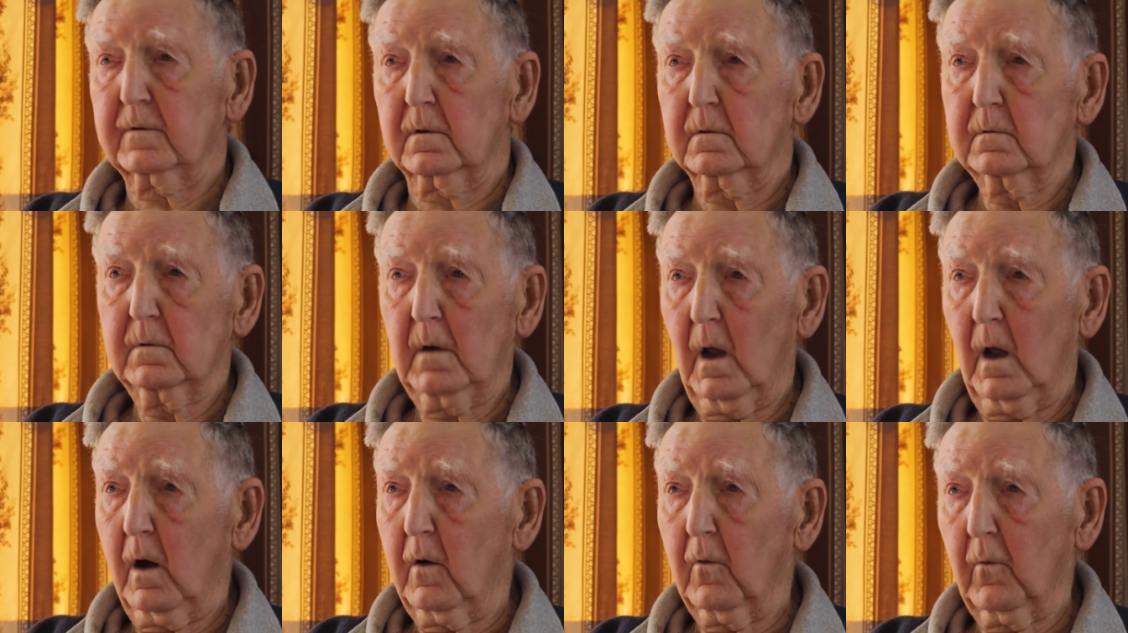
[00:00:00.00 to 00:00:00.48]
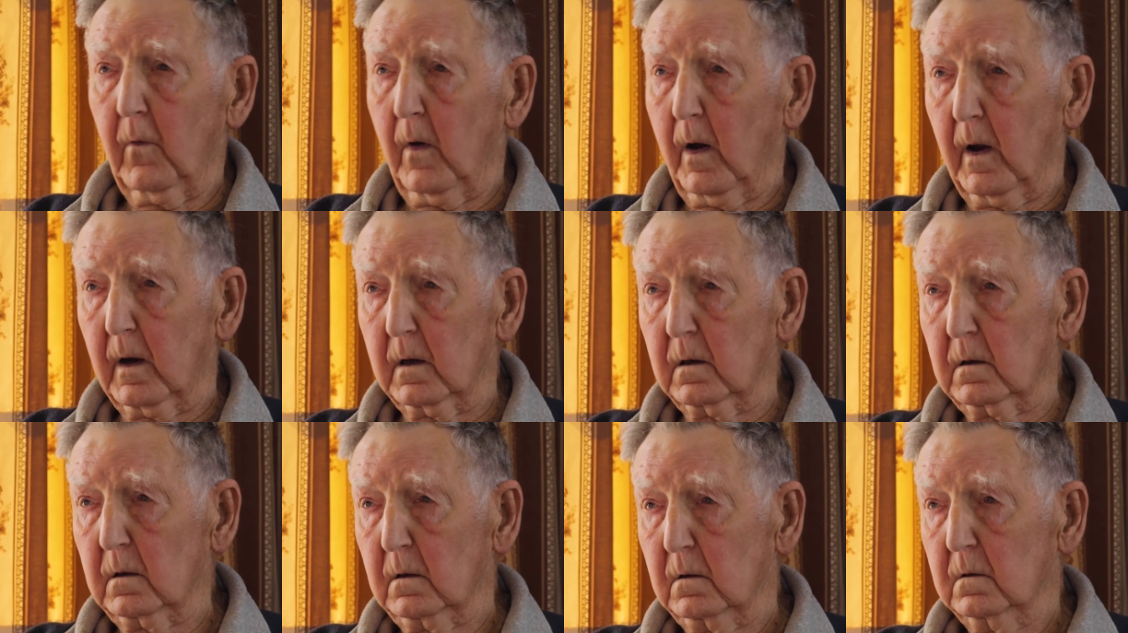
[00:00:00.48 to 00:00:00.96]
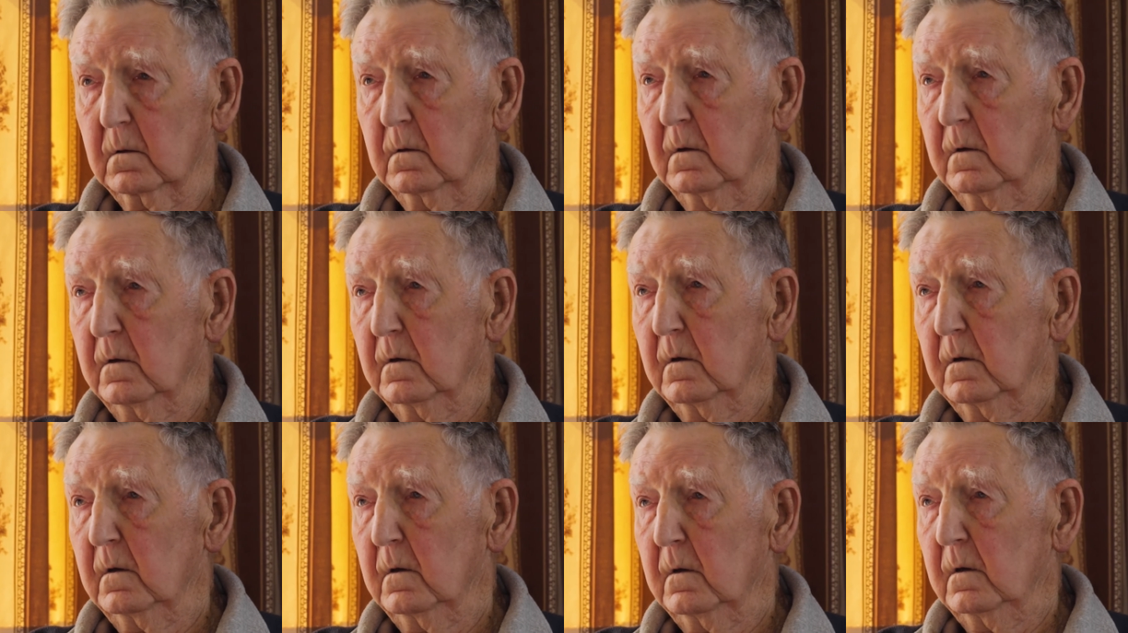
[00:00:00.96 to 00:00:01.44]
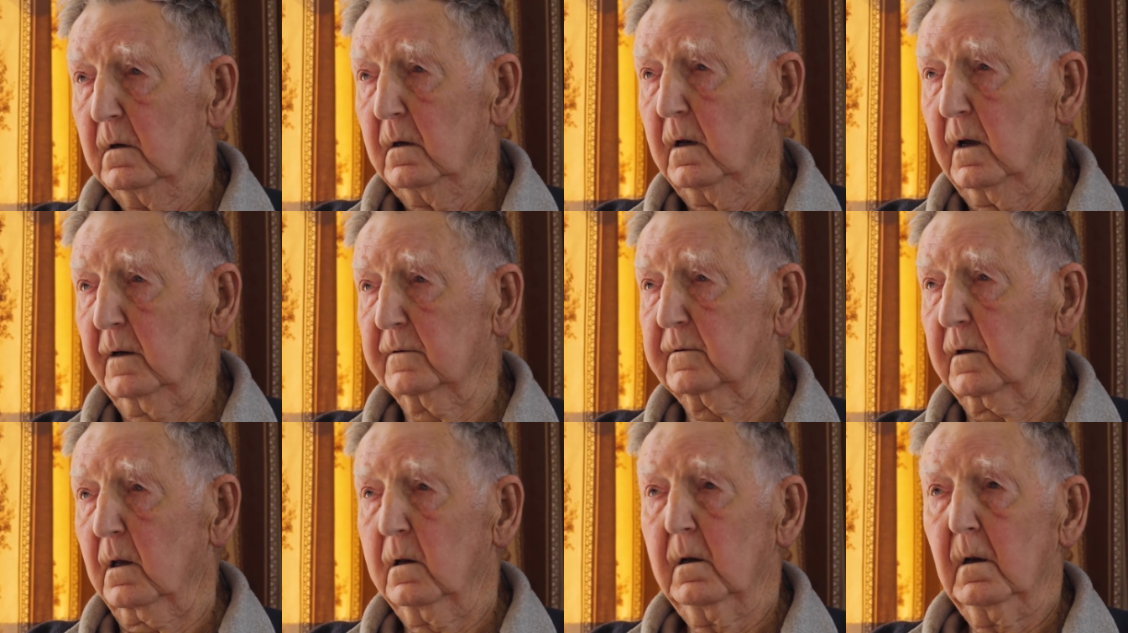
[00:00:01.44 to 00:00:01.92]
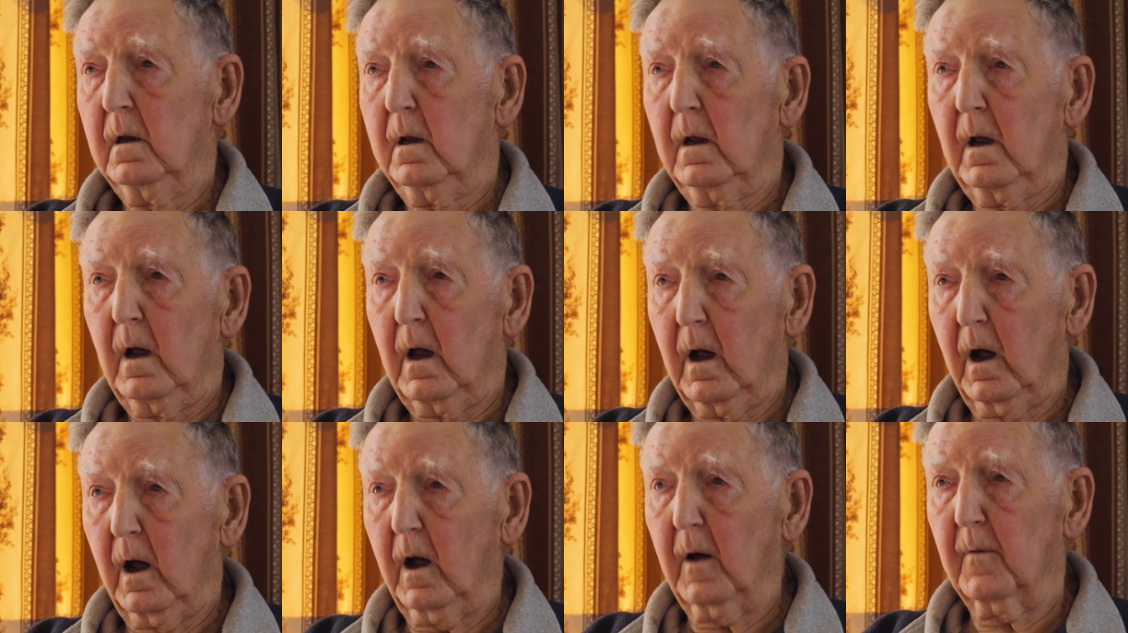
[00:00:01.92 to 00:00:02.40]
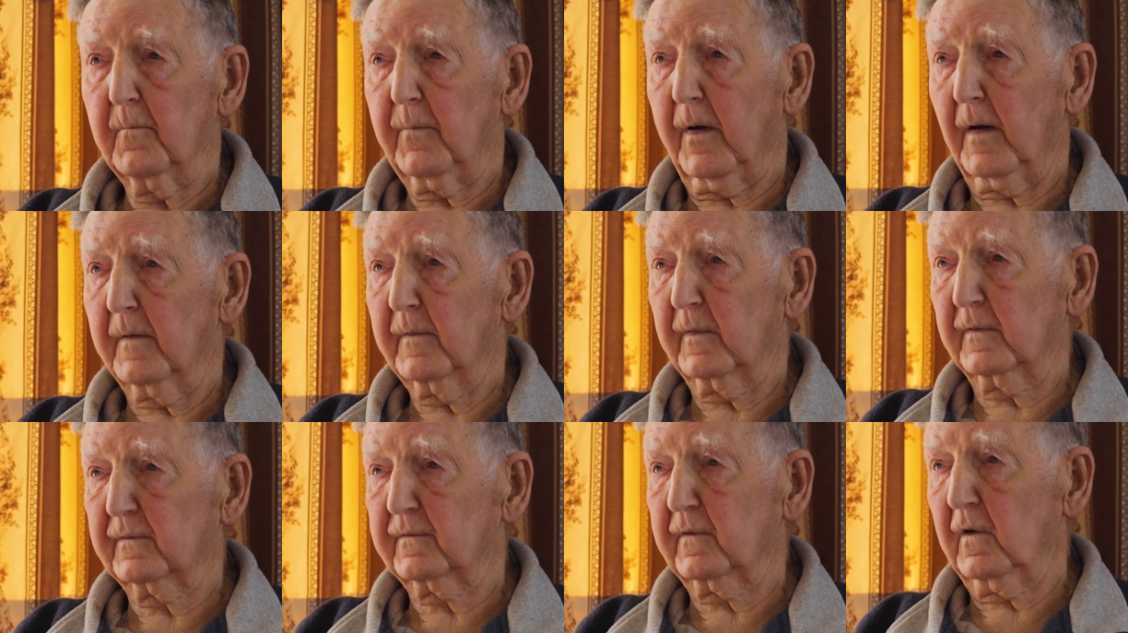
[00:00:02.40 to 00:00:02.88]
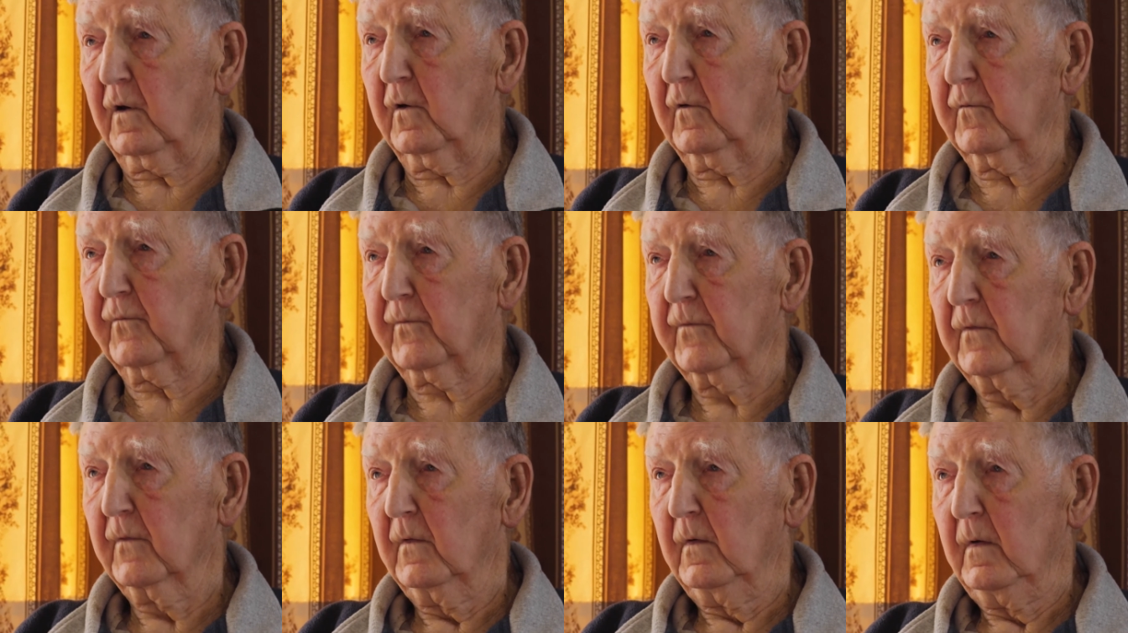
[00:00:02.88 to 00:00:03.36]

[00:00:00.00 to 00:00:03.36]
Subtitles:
said, no way. I said, I'm by myself.